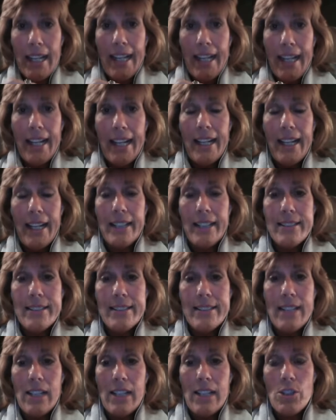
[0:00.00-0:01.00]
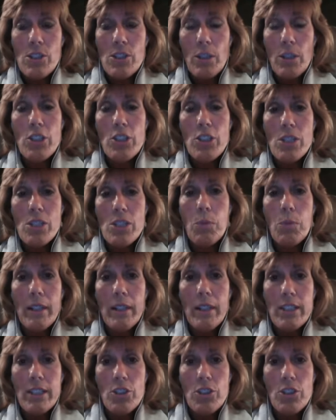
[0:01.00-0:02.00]
And so I just
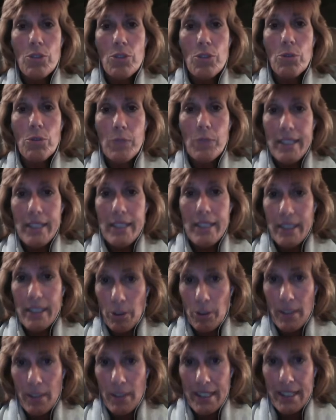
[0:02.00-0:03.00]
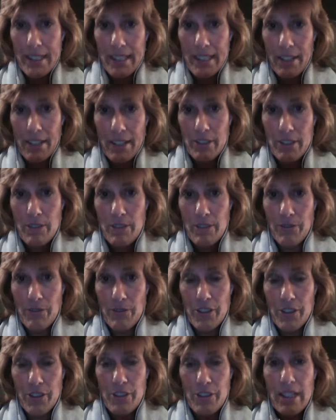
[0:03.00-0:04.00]
wanted to reiterate that for
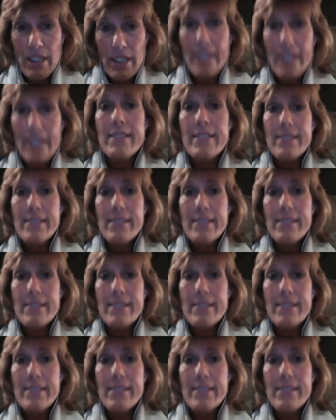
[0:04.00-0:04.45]
you guys